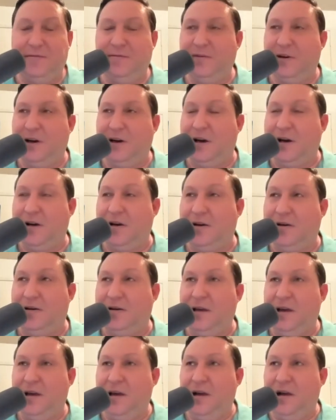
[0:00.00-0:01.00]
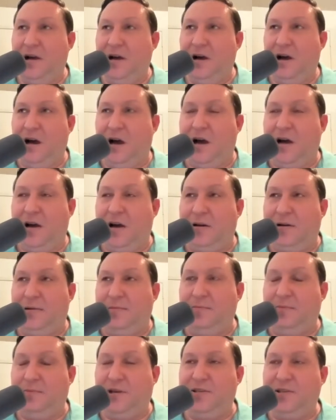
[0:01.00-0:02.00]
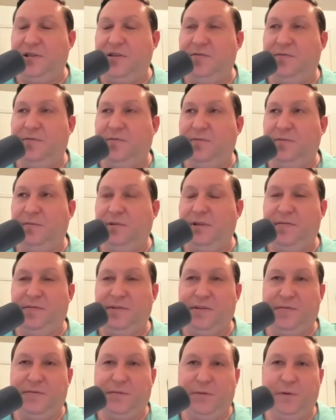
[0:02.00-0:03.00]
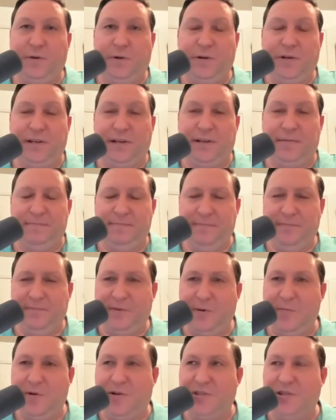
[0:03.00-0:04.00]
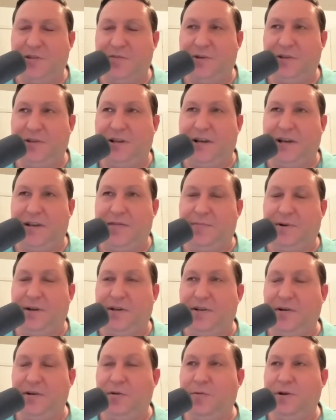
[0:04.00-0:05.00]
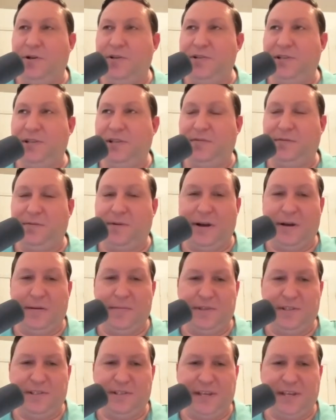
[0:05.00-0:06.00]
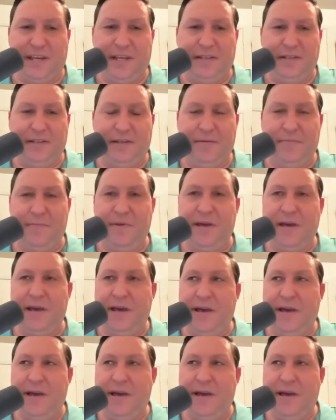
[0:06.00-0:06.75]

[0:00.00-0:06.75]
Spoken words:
Because you've lived in Florida for most of your life, but you're originally from Salem,